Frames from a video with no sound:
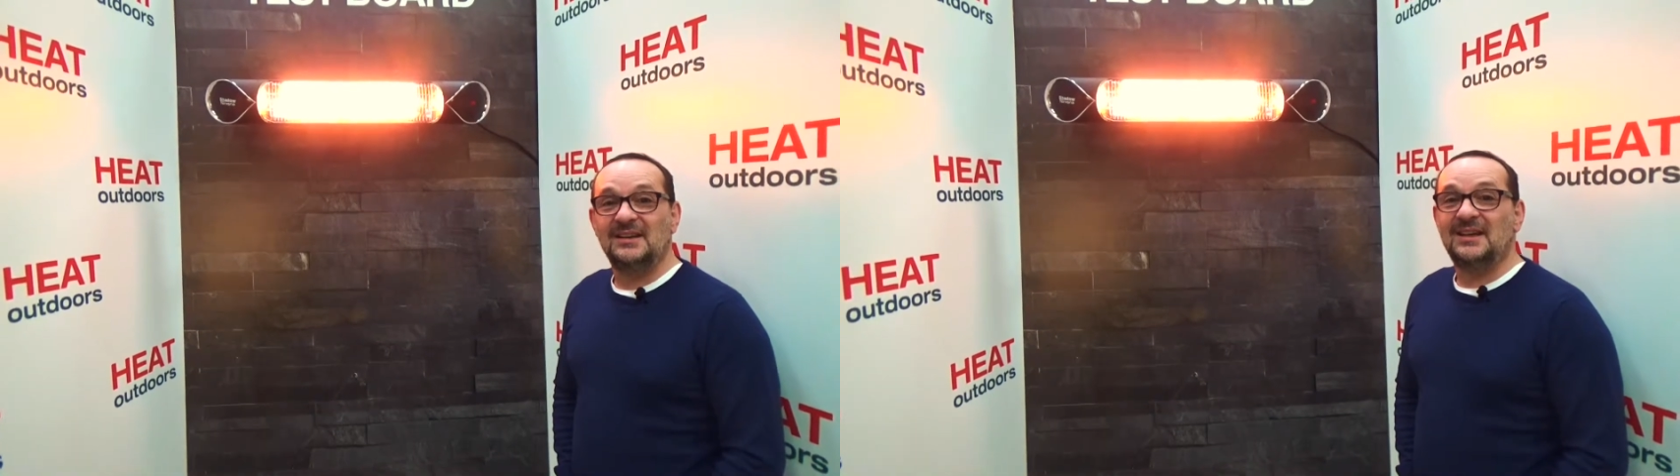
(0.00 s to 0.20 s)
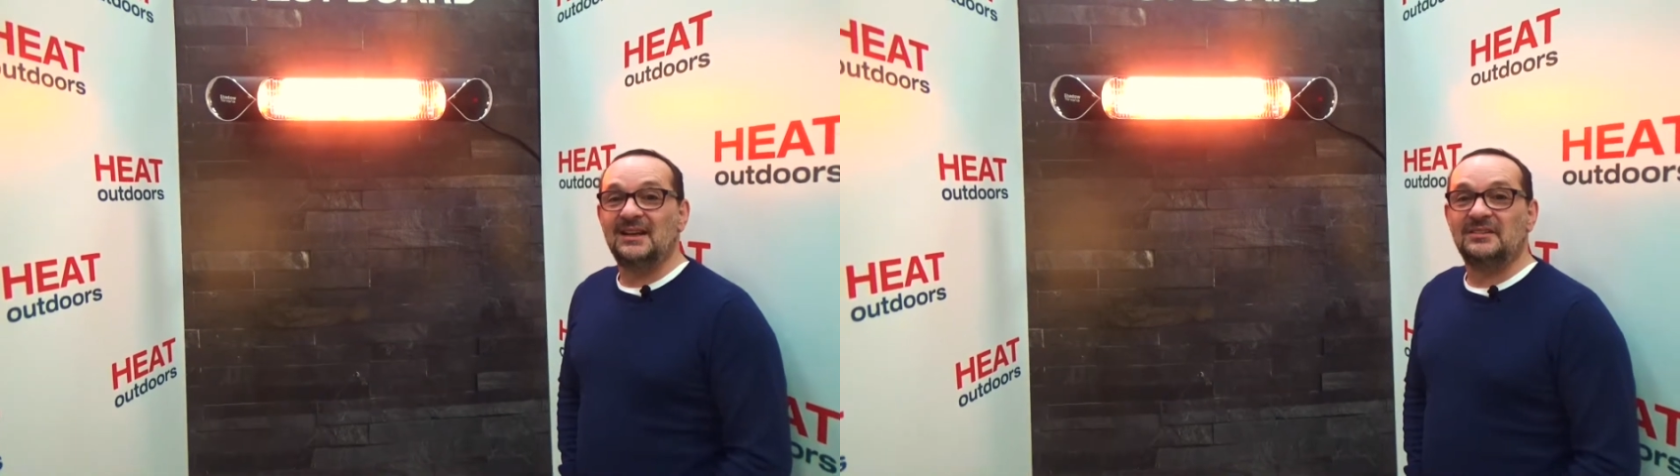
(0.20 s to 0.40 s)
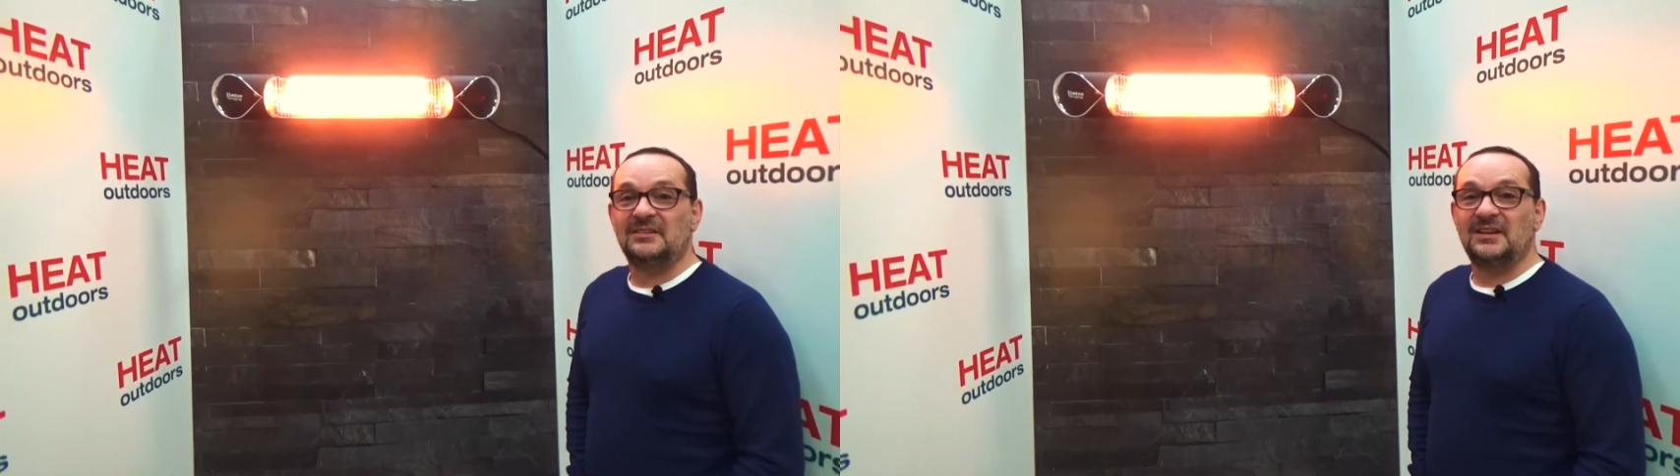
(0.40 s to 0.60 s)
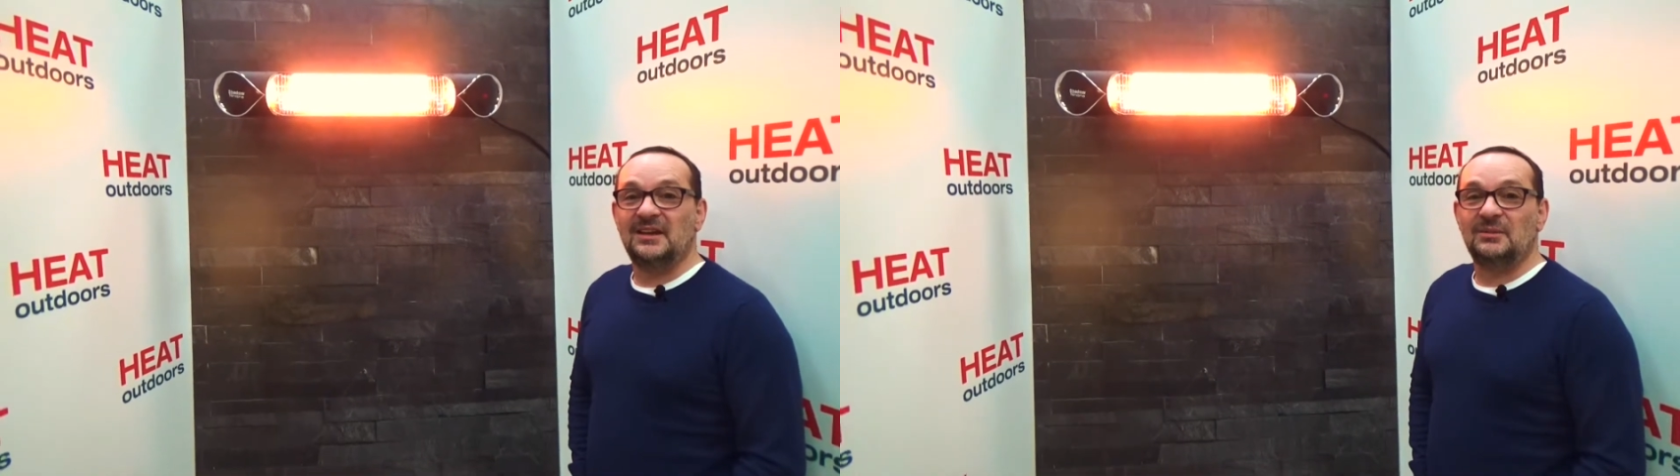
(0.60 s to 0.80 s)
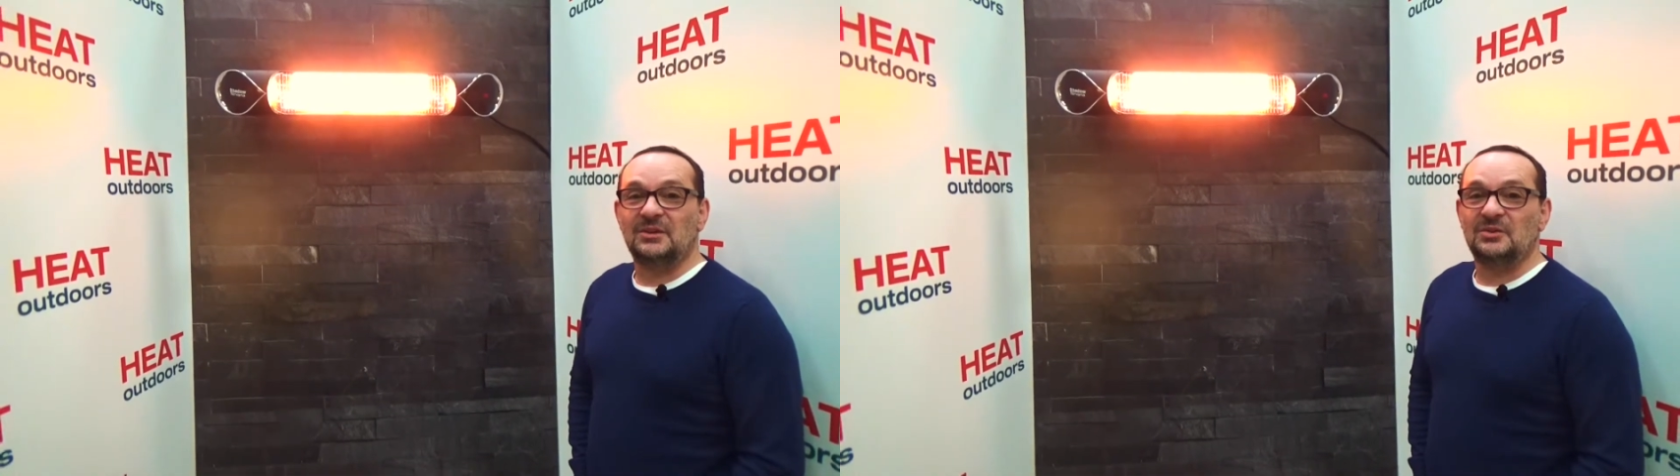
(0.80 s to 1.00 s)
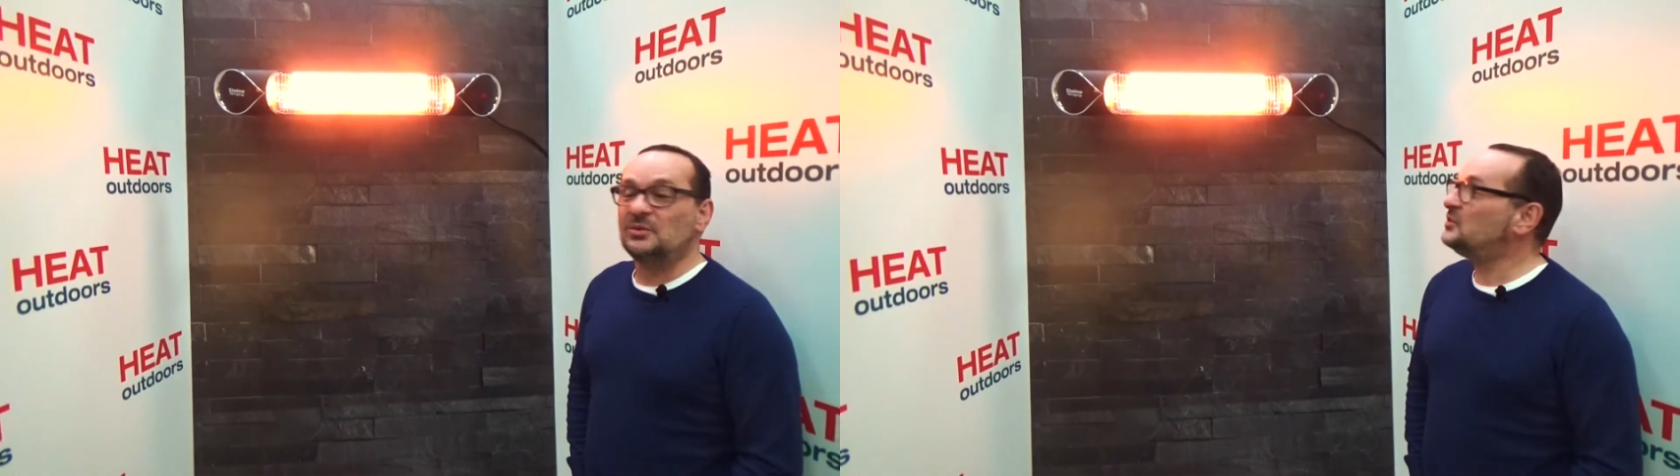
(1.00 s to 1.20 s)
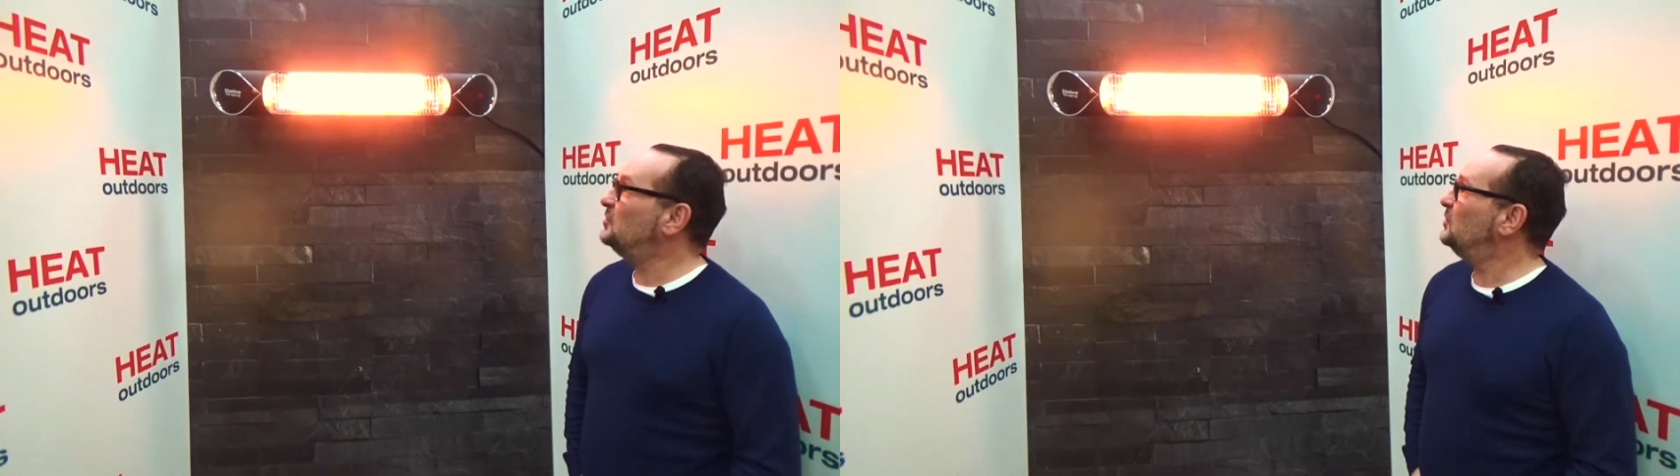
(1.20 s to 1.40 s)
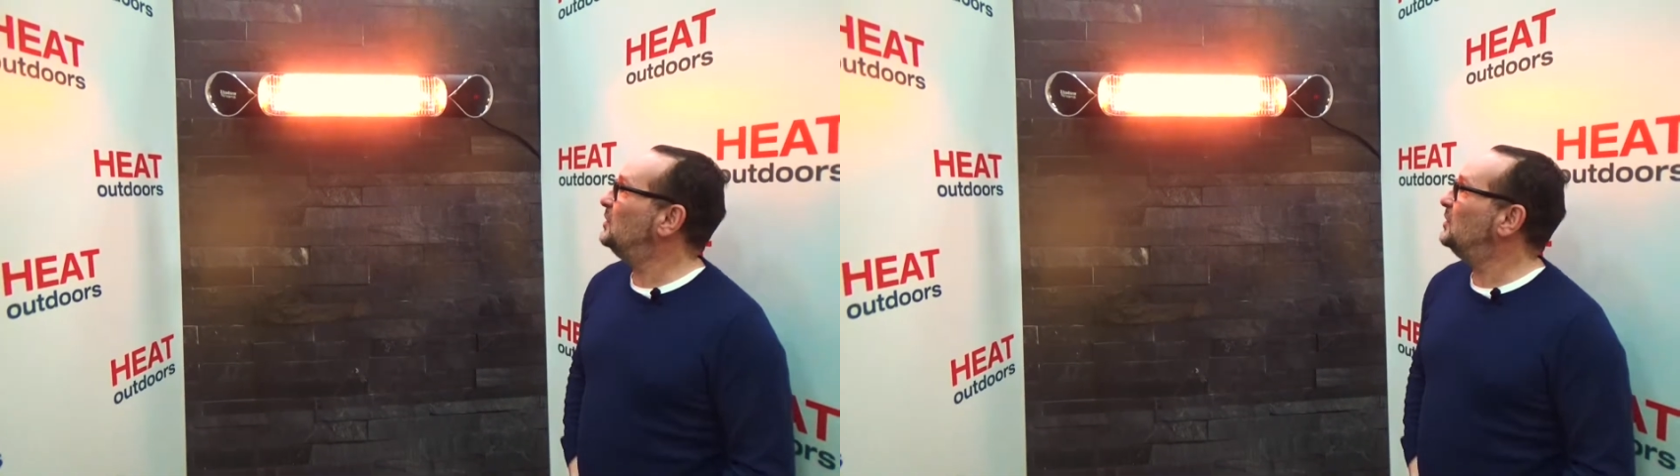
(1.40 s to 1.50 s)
and today I want to talk to you